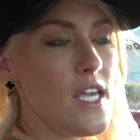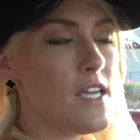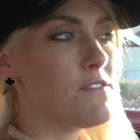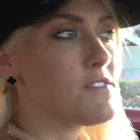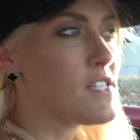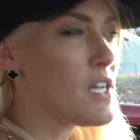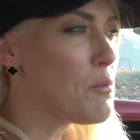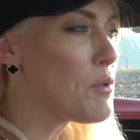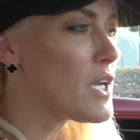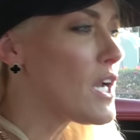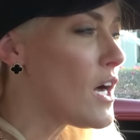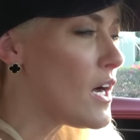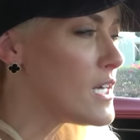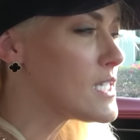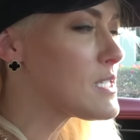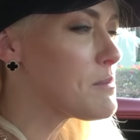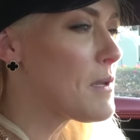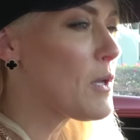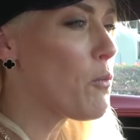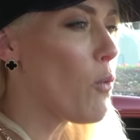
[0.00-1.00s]
If someone
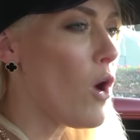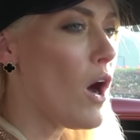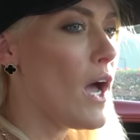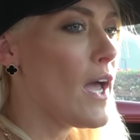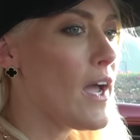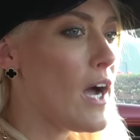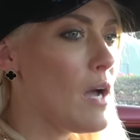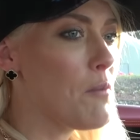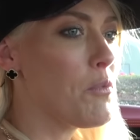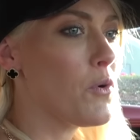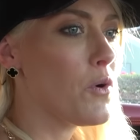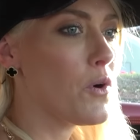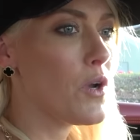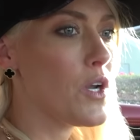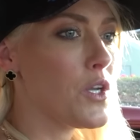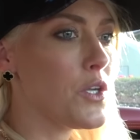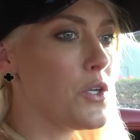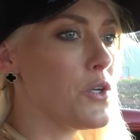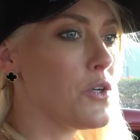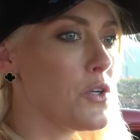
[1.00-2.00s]
asked me why I
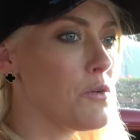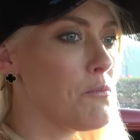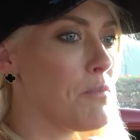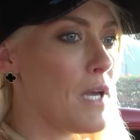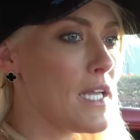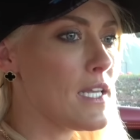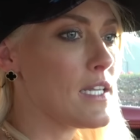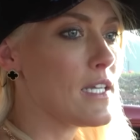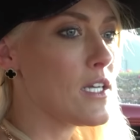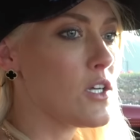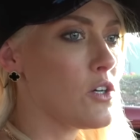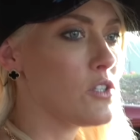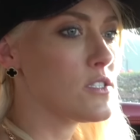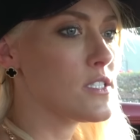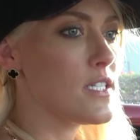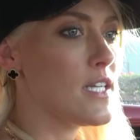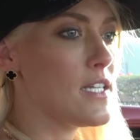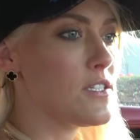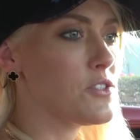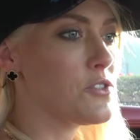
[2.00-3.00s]
bought a new Bentley
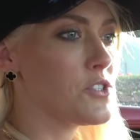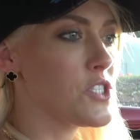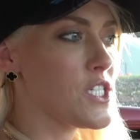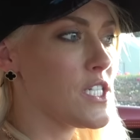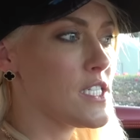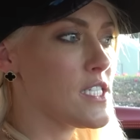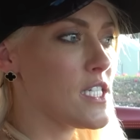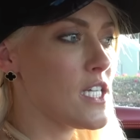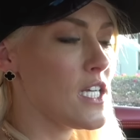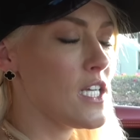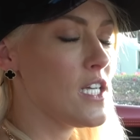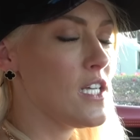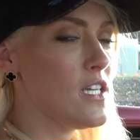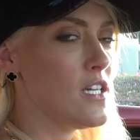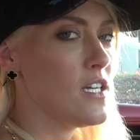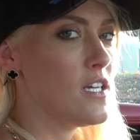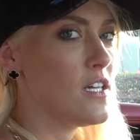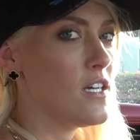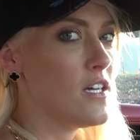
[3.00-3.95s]
Continental GT,